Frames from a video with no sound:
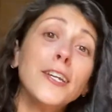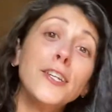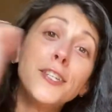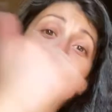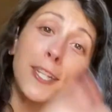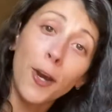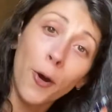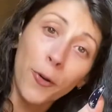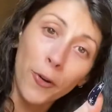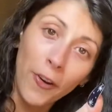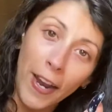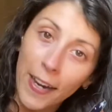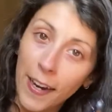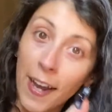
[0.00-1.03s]

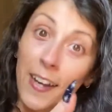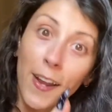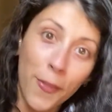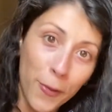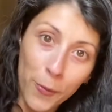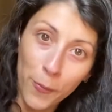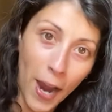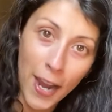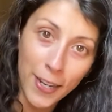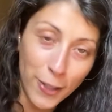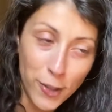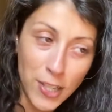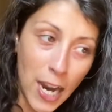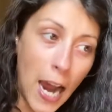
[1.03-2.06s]
Deodorant, another ride
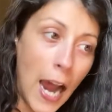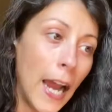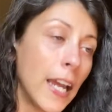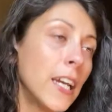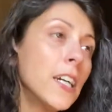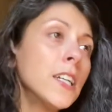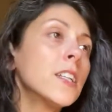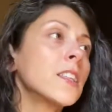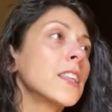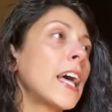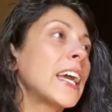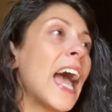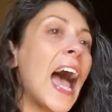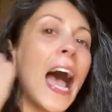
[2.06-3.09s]
or die.
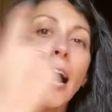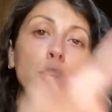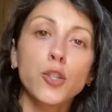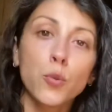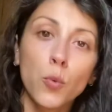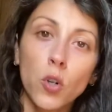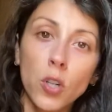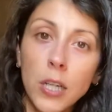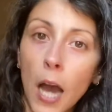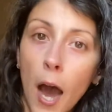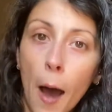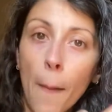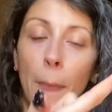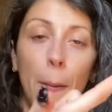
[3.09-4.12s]
Like actual
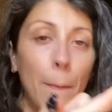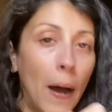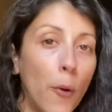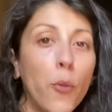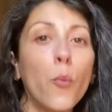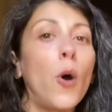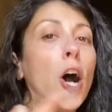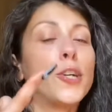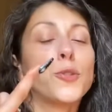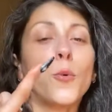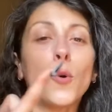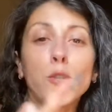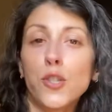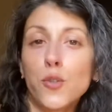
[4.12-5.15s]
gum, mouthwash,
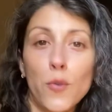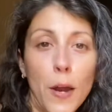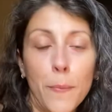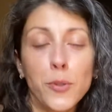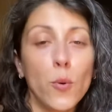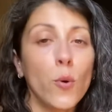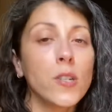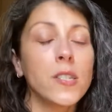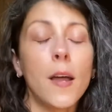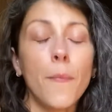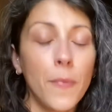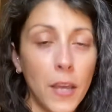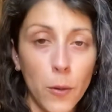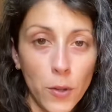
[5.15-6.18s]
or strips or
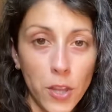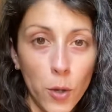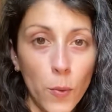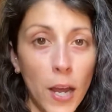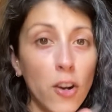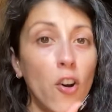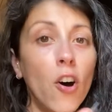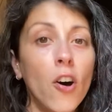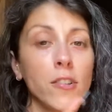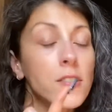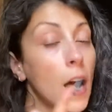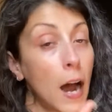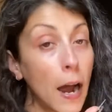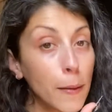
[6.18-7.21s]
something with you at all
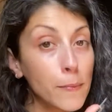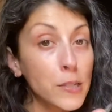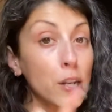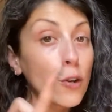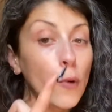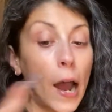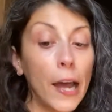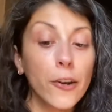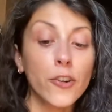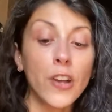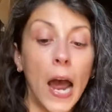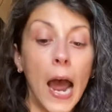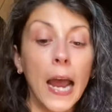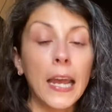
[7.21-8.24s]
times, a ride or
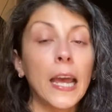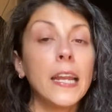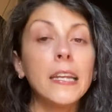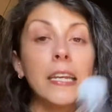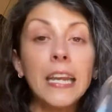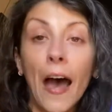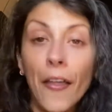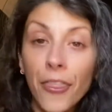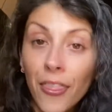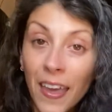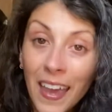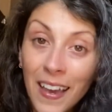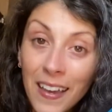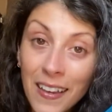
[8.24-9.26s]
die. And
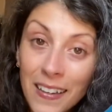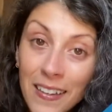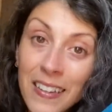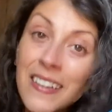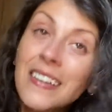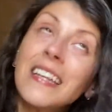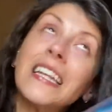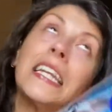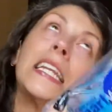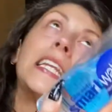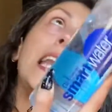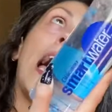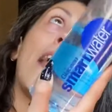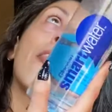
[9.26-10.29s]
nothing
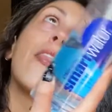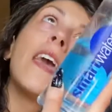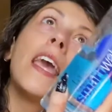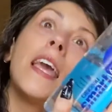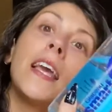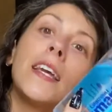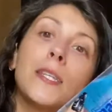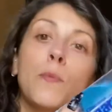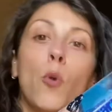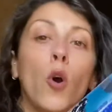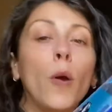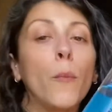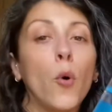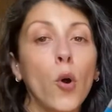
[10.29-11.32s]
is
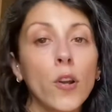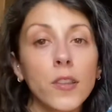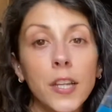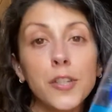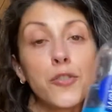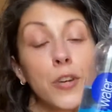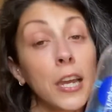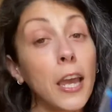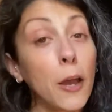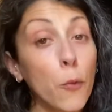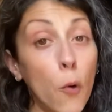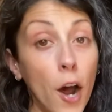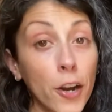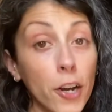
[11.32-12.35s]
more important than drinking
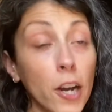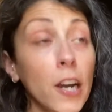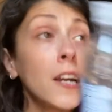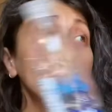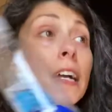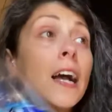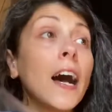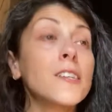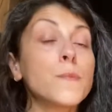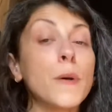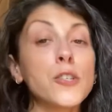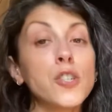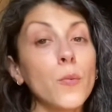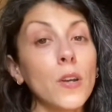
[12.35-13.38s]
water,
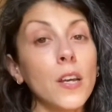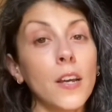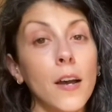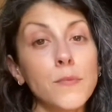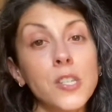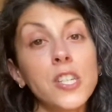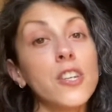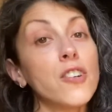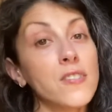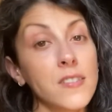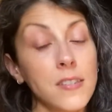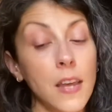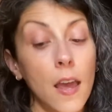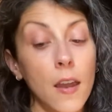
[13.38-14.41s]
especially when it comes to your
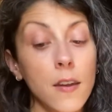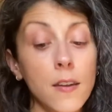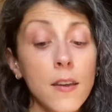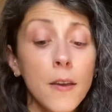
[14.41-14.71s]
skin.